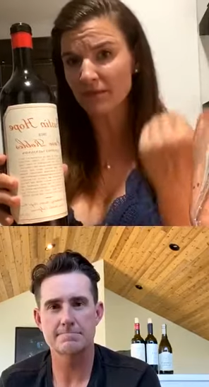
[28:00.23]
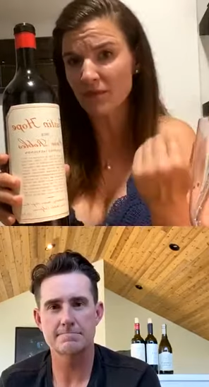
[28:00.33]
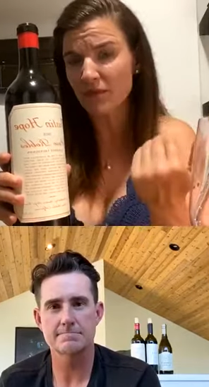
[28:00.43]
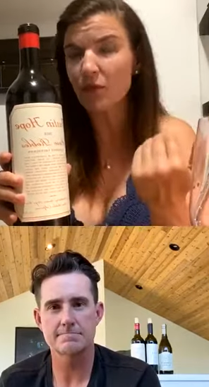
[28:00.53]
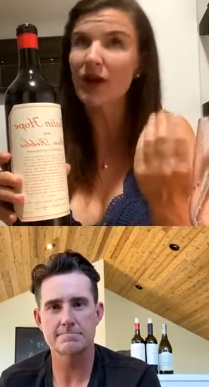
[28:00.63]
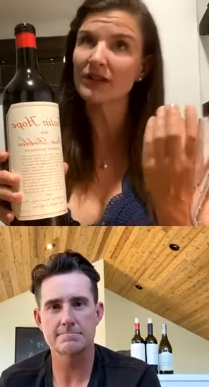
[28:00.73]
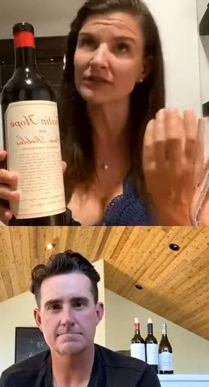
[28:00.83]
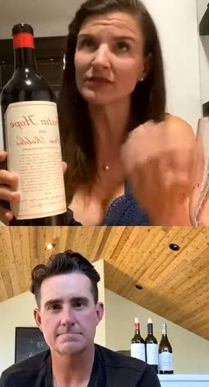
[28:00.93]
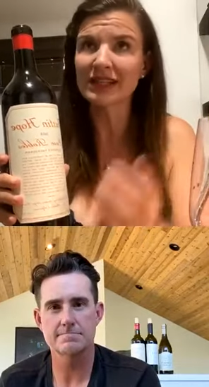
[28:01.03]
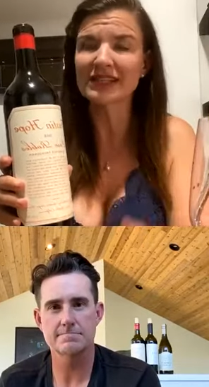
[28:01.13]
Speaker 1: Well,
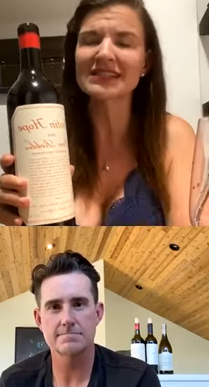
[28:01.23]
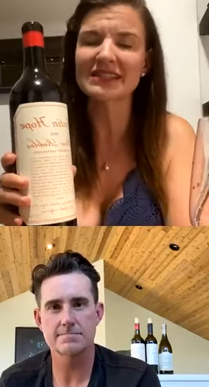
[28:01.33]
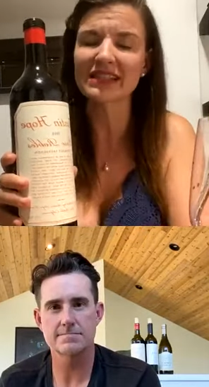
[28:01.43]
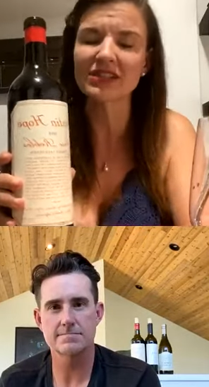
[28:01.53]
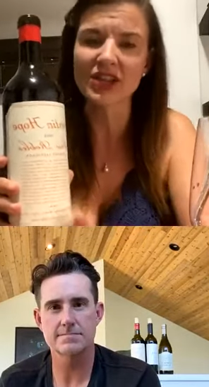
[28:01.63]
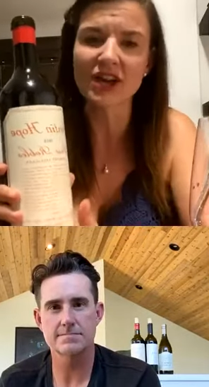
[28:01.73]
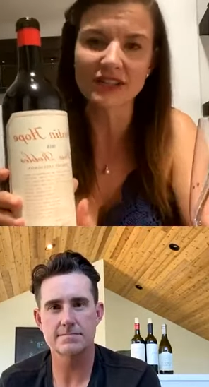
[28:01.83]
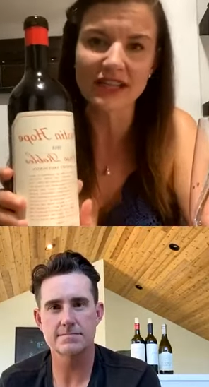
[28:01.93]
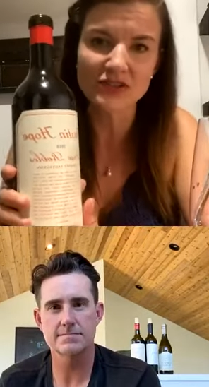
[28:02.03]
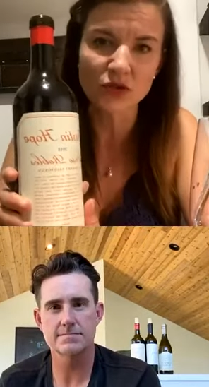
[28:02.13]
it's still young,
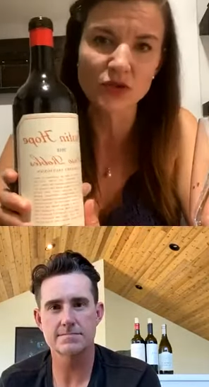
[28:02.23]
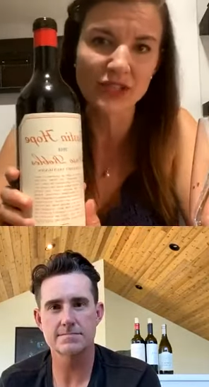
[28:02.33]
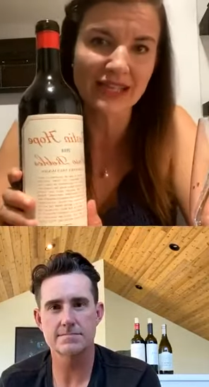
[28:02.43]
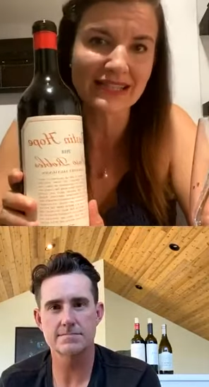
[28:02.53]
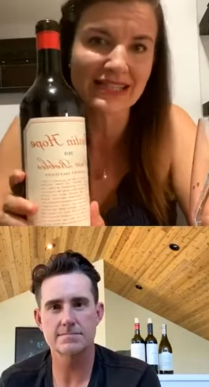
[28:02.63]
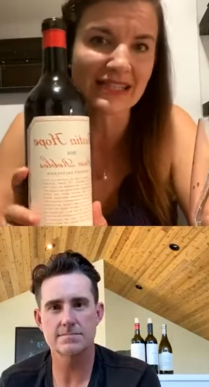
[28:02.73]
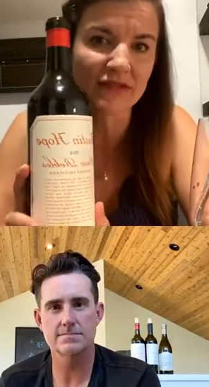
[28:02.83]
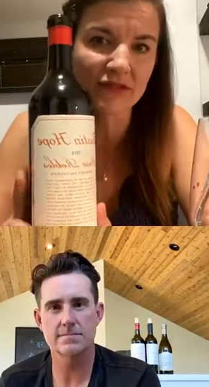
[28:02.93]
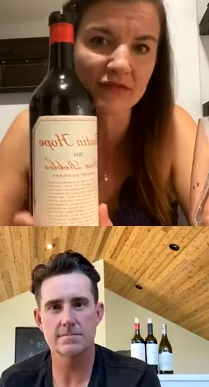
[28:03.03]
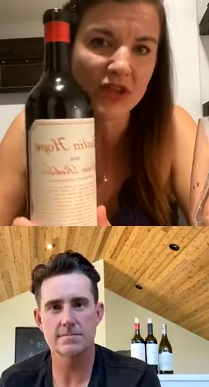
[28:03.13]
yeah? so you can
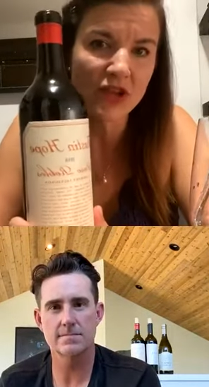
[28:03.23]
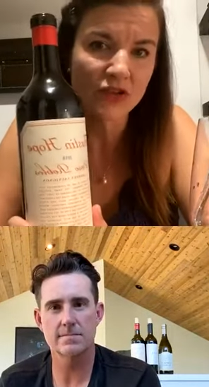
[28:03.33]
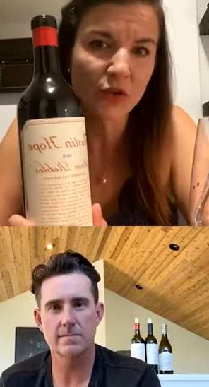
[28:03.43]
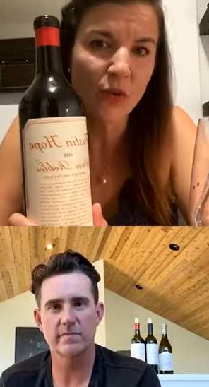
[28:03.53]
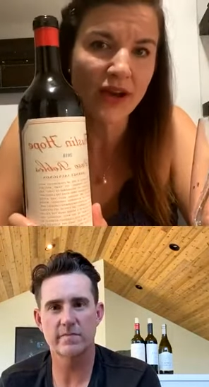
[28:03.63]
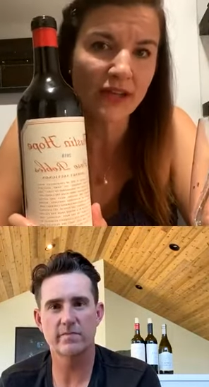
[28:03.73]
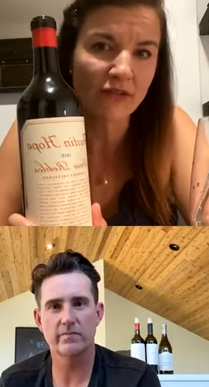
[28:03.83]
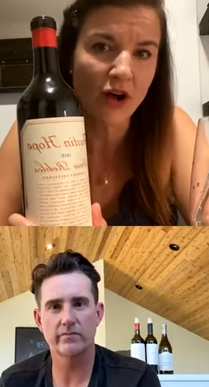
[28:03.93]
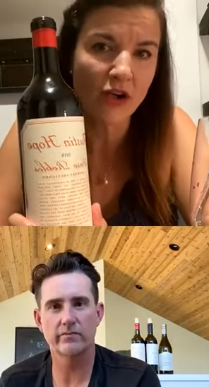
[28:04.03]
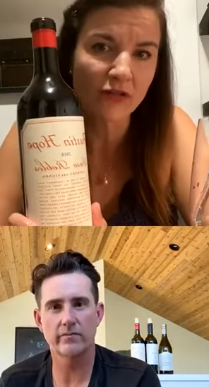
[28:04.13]
see the wine
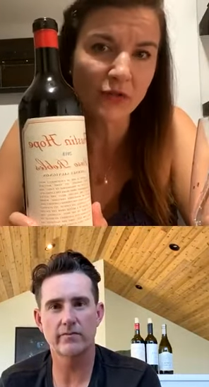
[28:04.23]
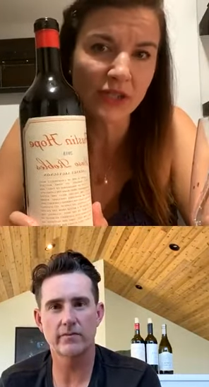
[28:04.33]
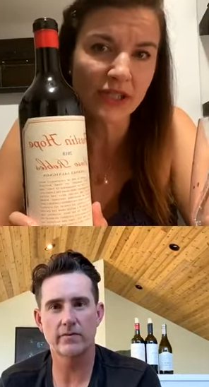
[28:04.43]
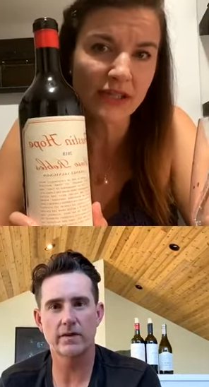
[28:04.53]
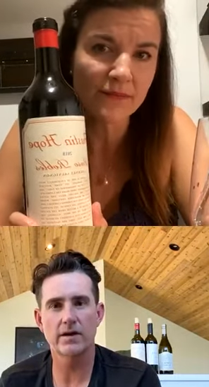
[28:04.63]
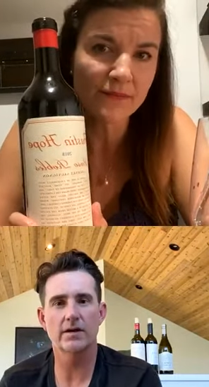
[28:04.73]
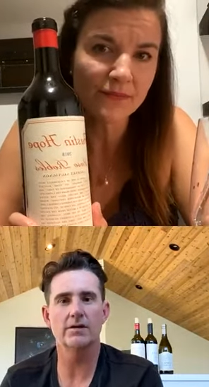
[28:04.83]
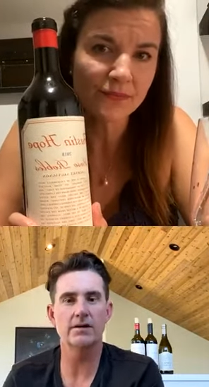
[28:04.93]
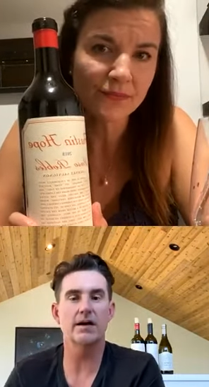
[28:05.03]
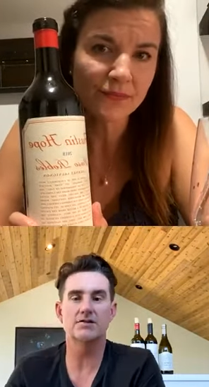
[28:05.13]
evolve really.
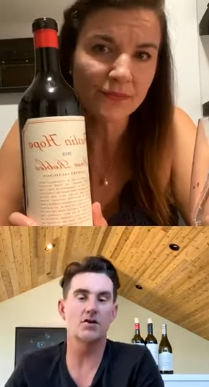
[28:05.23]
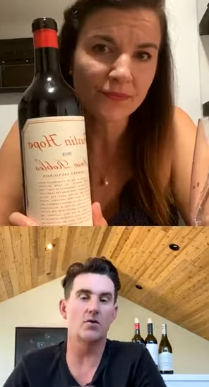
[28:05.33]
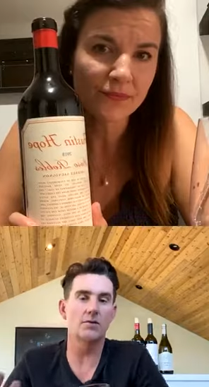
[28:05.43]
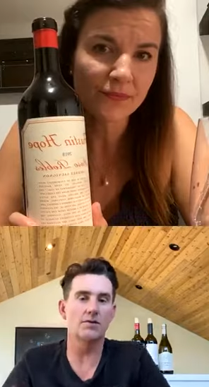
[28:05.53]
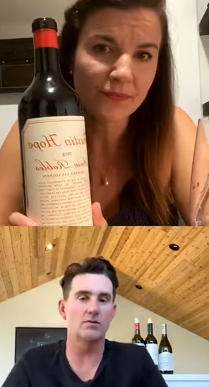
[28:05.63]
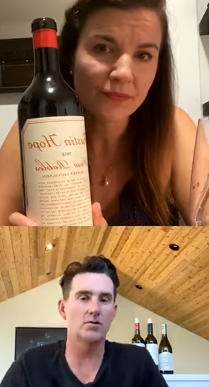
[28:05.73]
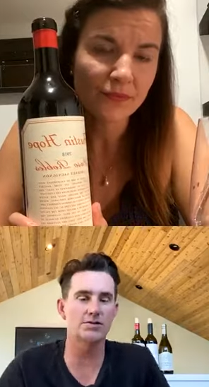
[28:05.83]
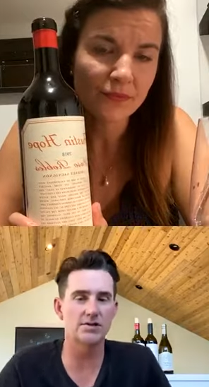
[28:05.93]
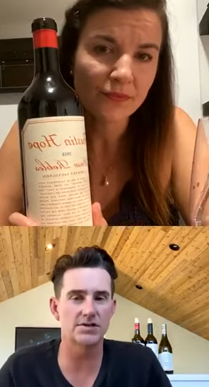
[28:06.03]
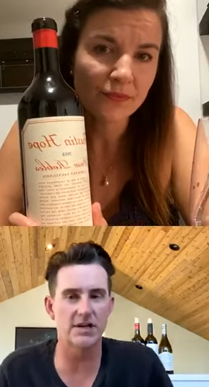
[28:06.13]
Speaker 2: Yes, no, we, we're
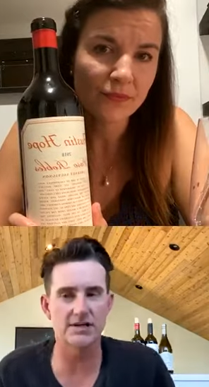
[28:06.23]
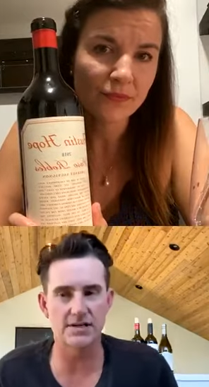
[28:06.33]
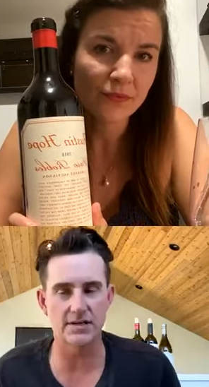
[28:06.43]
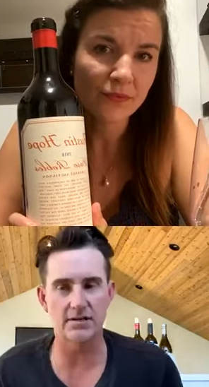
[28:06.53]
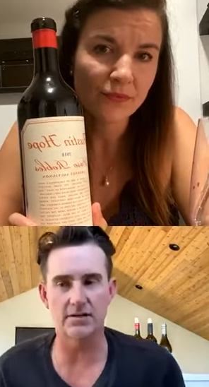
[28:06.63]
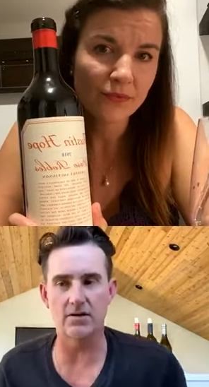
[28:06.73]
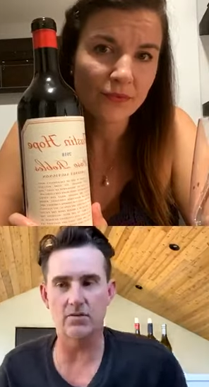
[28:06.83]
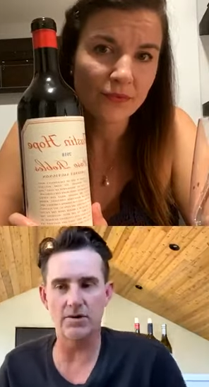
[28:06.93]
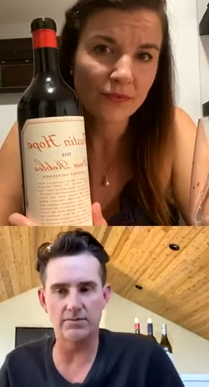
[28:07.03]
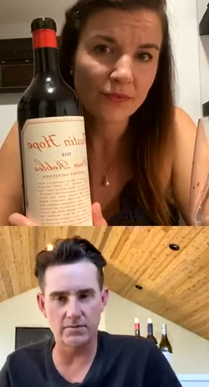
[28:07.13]
still tasting, you know,
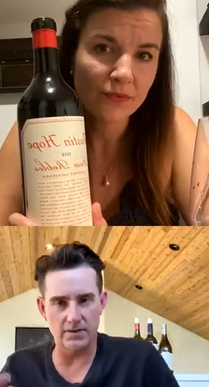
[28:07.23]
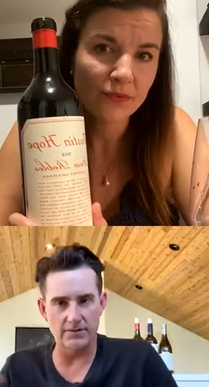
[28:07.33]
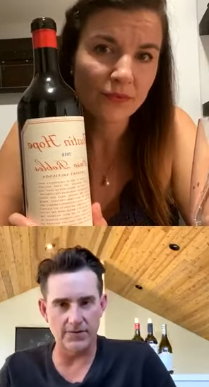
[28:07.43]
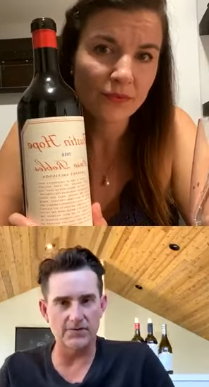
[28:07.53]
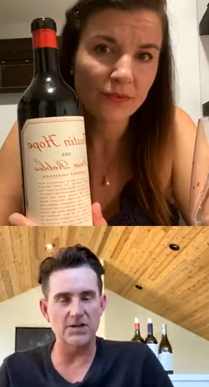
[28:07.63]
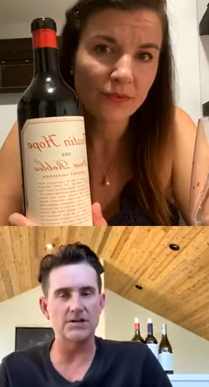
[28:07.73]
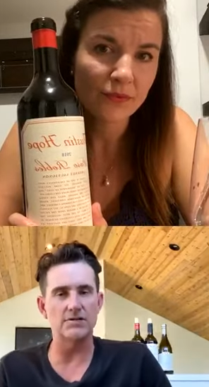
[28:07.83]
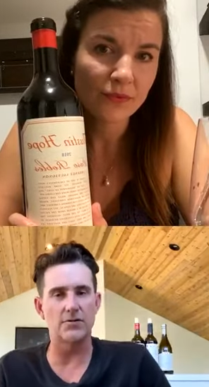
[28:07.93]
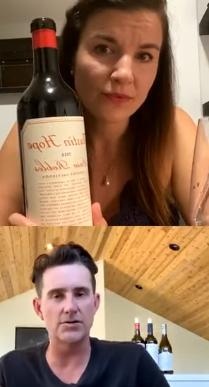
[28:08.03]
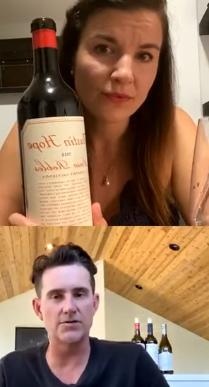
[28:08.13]
we the 15 is the
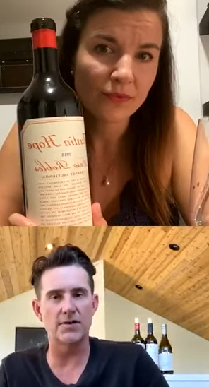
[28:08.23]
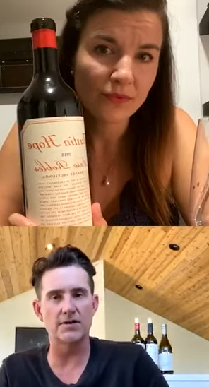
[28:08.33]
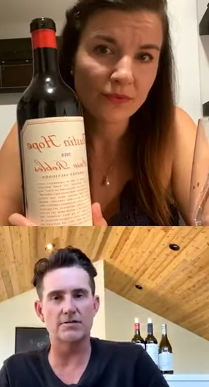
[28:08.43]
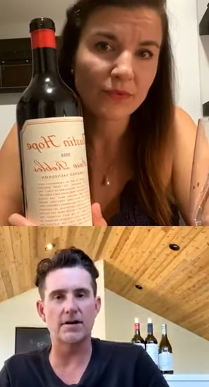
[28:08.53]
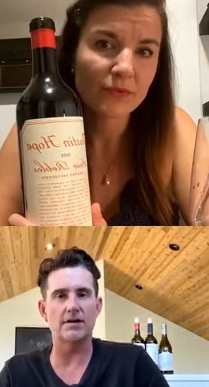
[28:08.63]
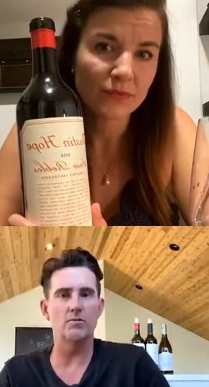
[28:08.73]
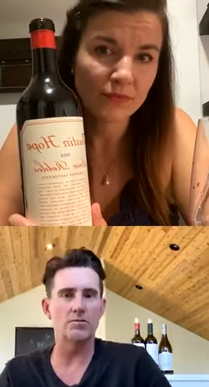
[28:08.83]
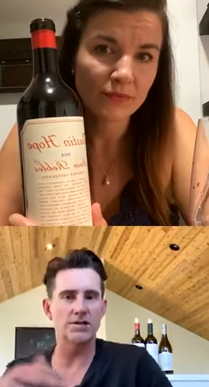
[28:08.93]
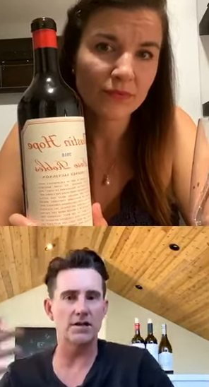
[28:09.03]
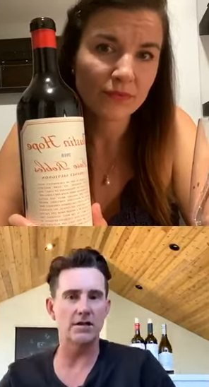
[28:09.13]
first vintage, right? And we're
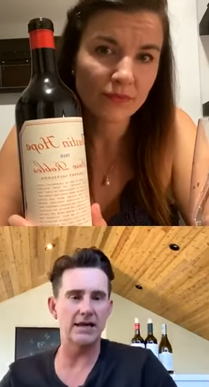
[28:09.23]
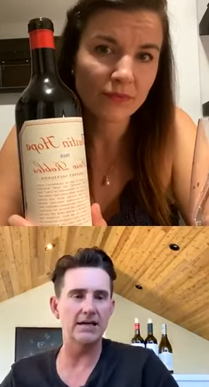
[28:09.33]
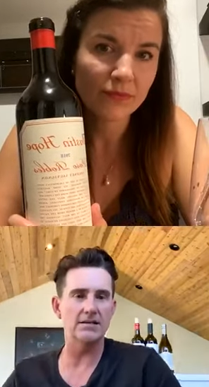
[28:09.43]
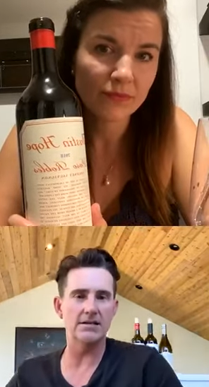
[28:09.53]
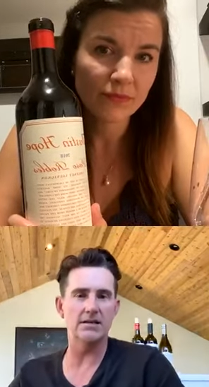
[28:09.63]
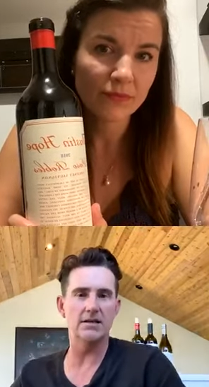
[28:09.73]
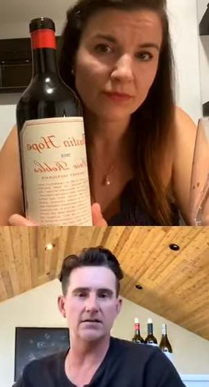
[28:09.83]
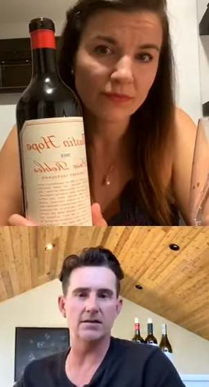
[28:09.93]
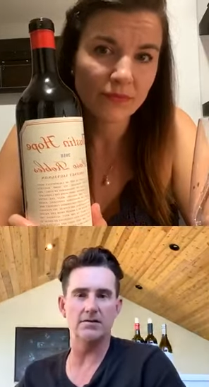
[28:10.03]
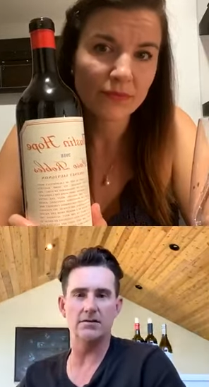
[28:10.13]
selling 18
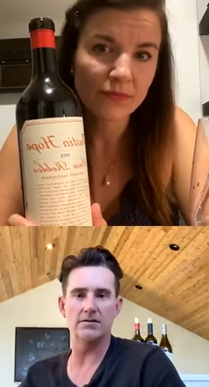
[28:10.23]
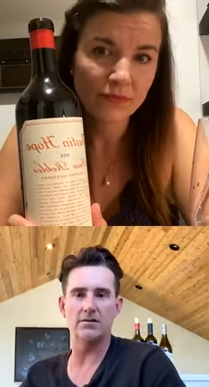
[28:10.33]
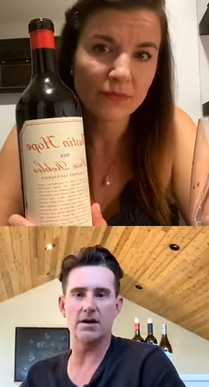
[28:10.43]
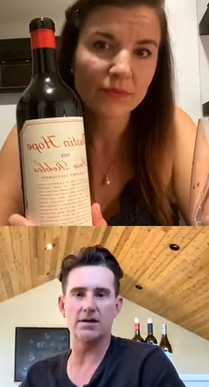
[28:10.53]
in, in the United